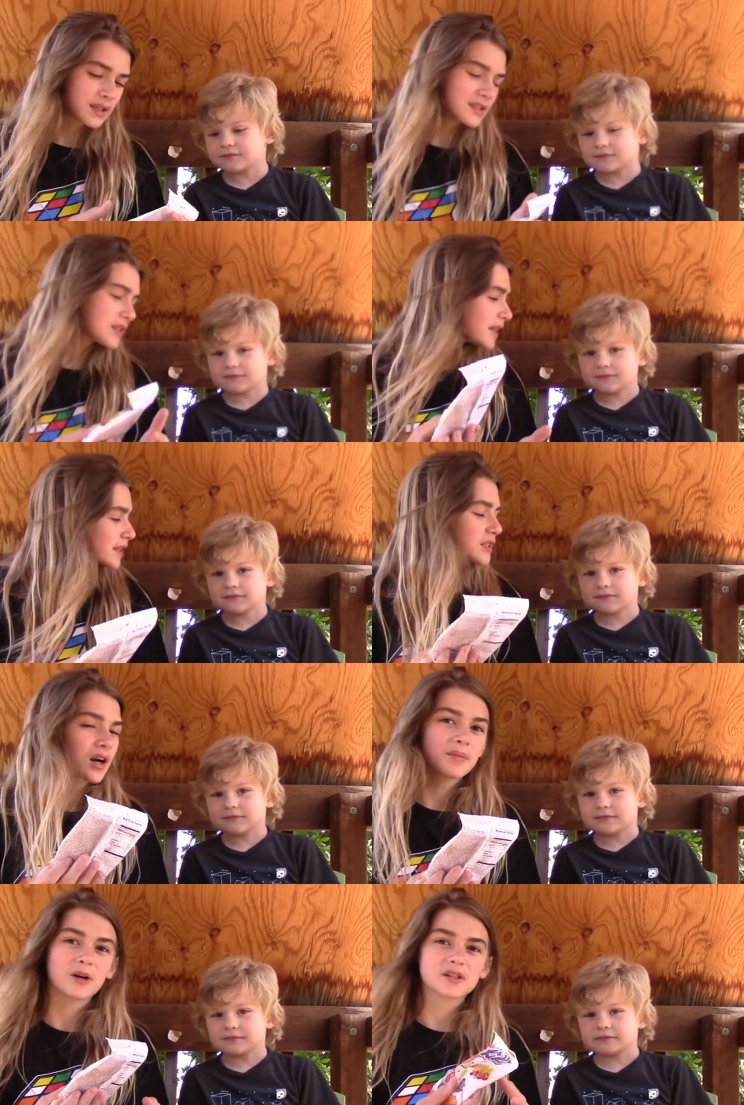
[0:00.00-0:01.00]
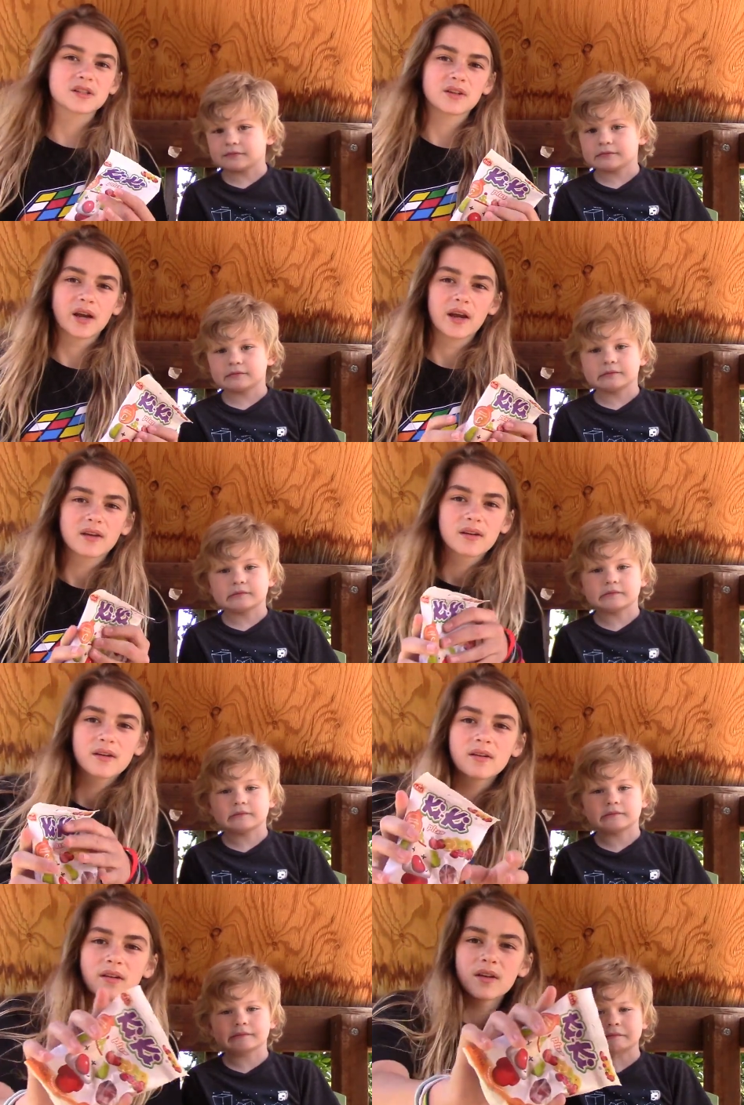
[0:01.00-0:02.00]
Speaker 1: These are like Starbursts, okay?
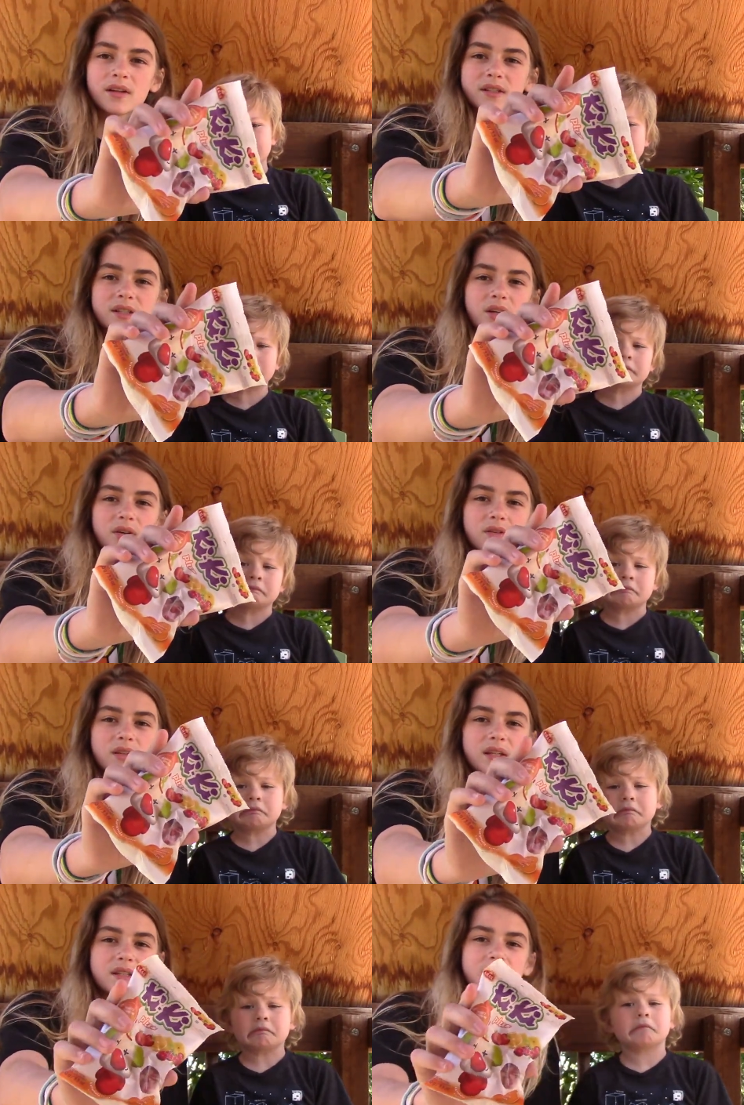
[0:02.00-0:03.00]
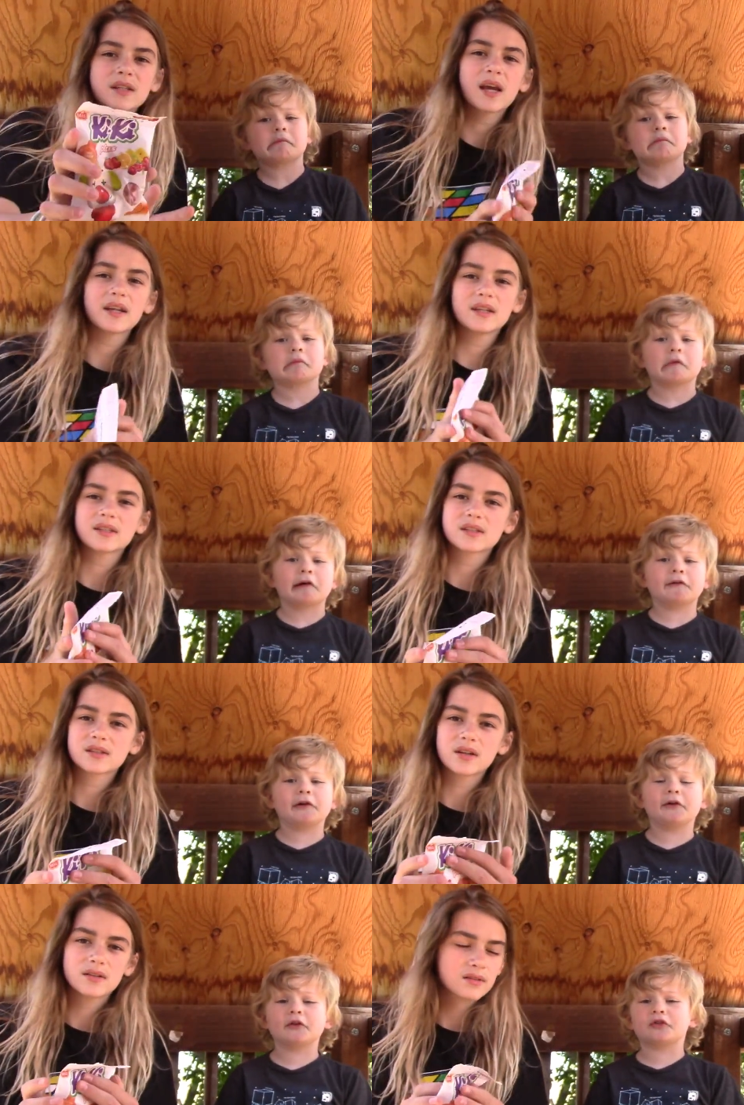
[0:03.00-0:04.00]
So these candies.
Speaker 2: I've
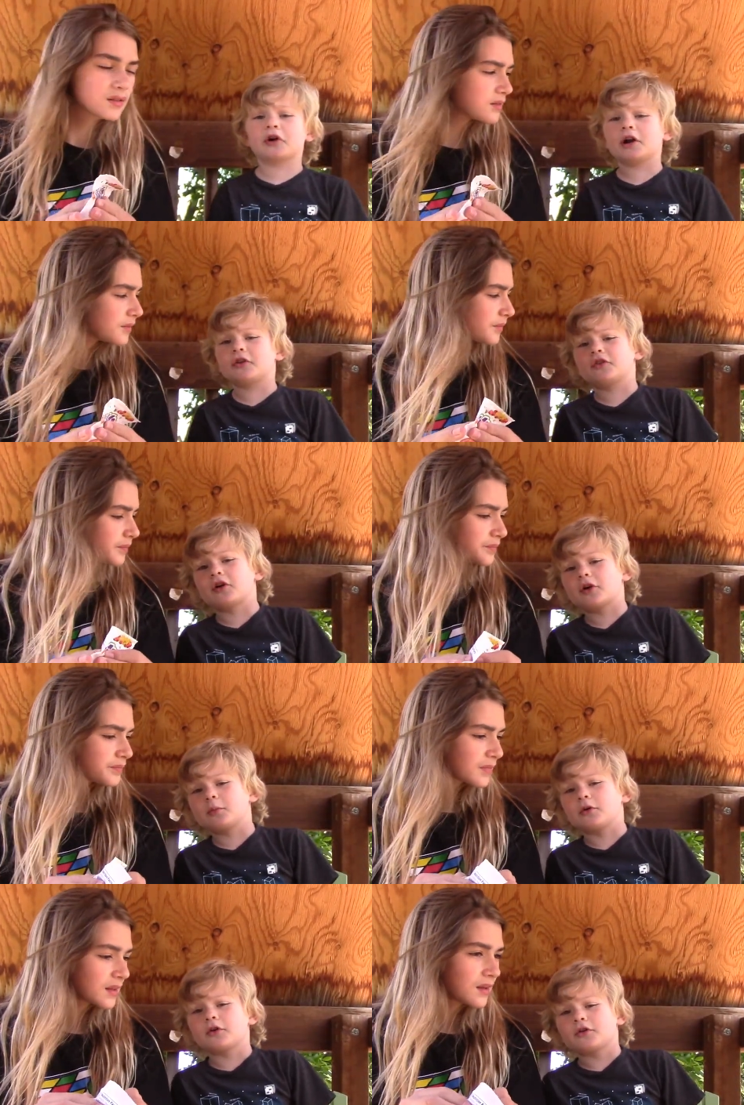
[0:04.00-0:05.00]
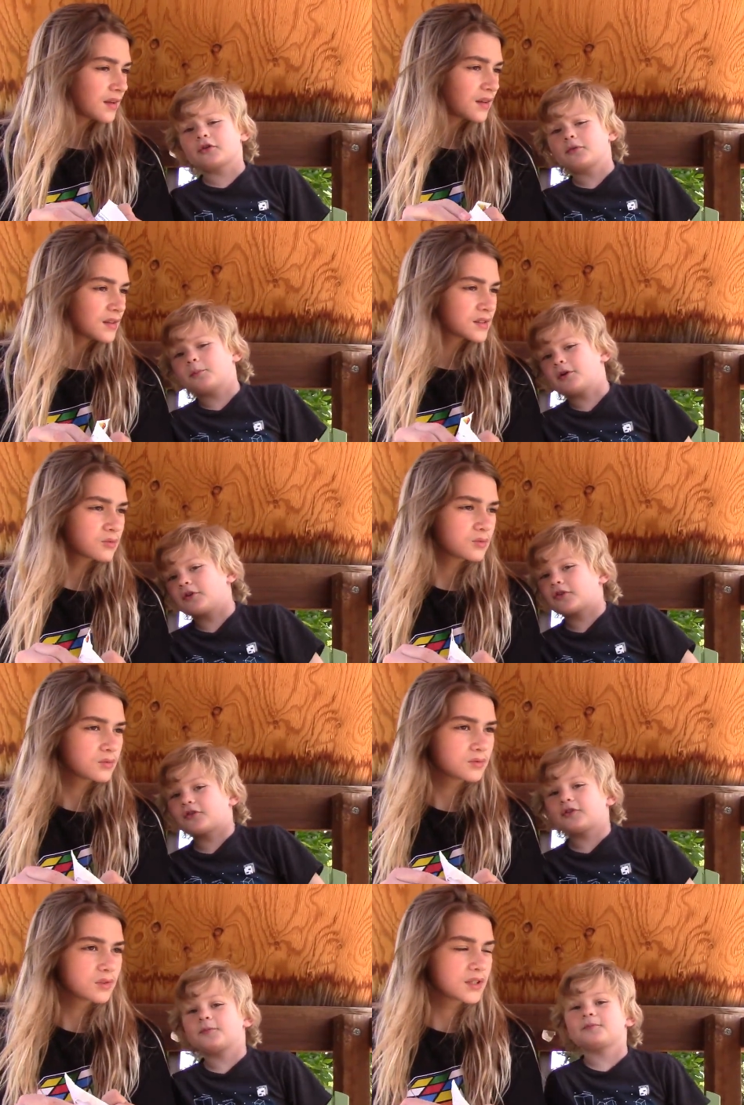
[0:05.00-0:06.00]
never tried a Starburst.
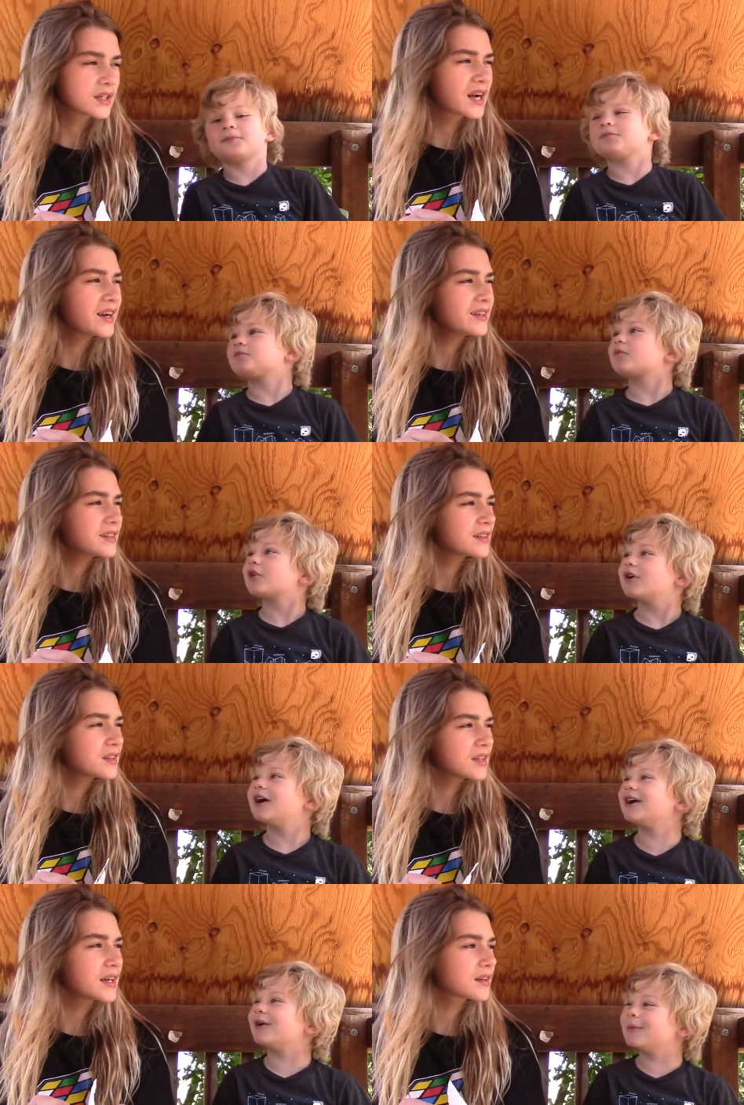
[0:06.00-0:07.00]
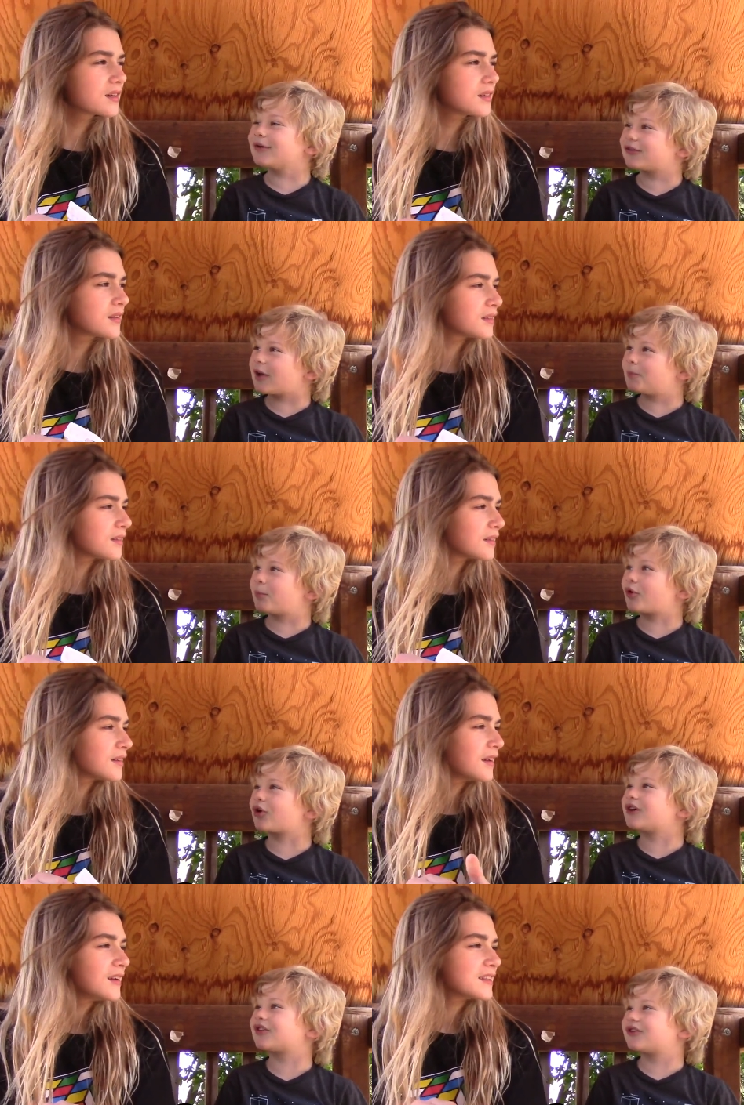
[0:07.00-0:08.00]
Well, they're kind of. I almost said
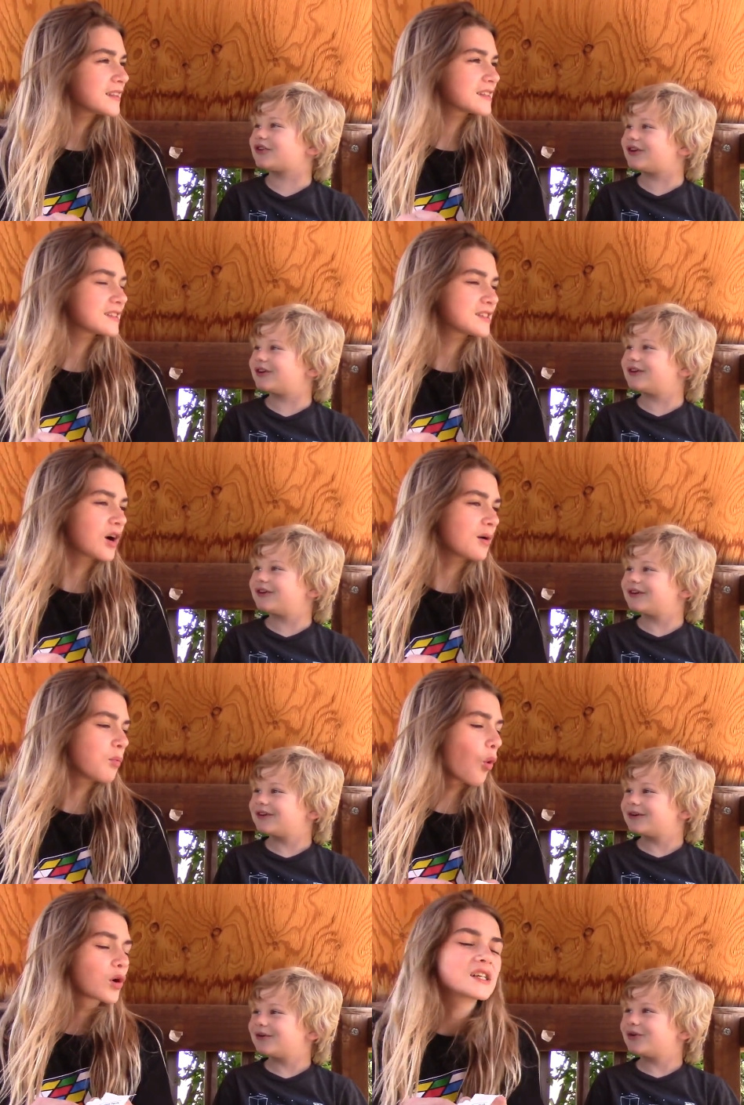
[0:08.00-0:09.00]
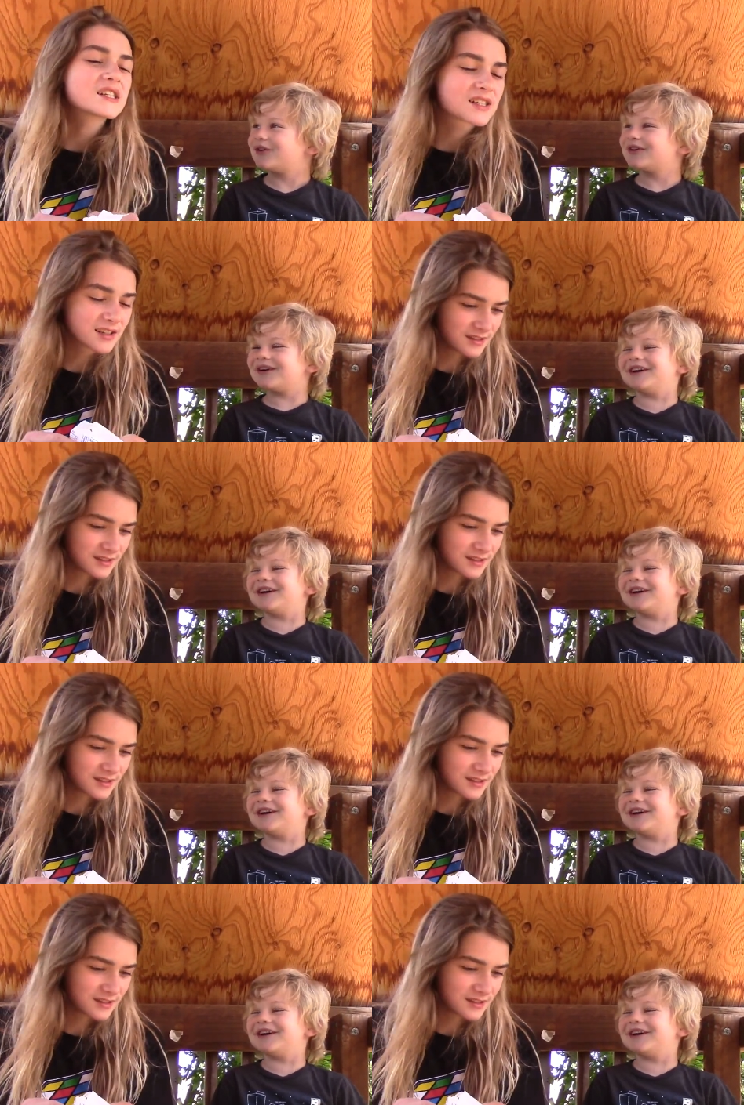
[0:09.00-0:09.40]
Borst.
Speaker 1: Starburst.